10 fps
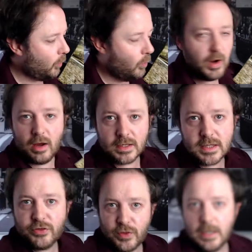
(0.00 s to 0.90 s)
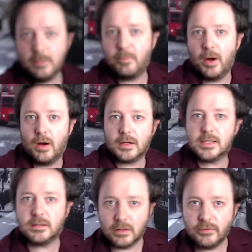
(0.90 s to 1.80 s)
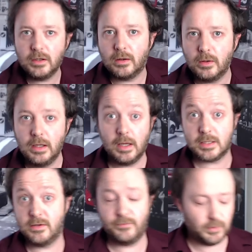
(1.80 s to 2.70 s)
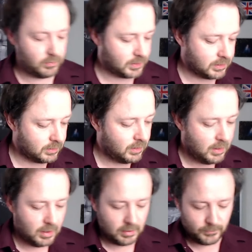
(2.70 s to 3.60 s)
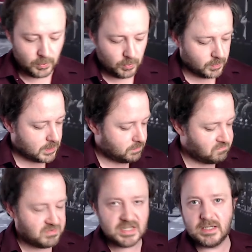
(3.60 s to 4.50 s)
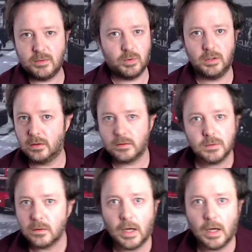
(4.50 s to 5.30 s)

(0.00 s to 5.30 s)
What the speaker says: where's the theme park stuff? You know, you can get to Florida and, of course, Disney World.